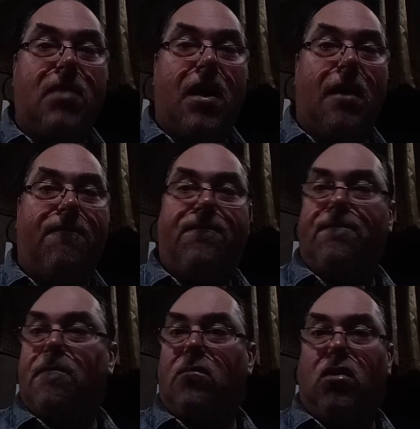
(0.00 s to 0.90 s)
If
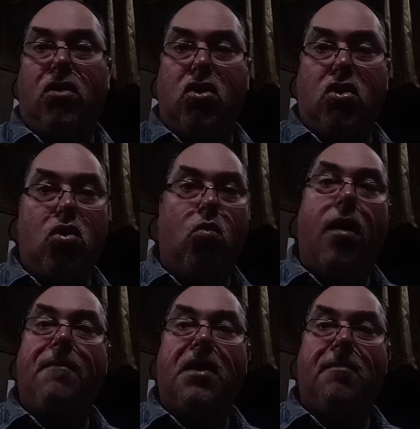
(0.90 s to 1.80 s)
you
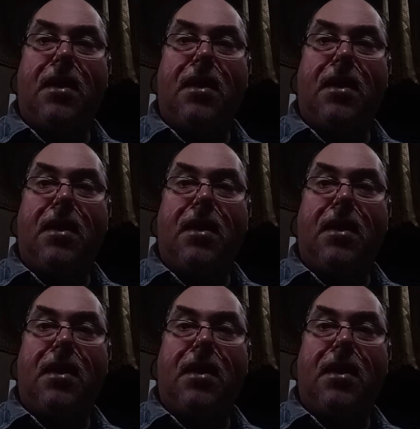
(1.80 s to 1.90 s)
want me to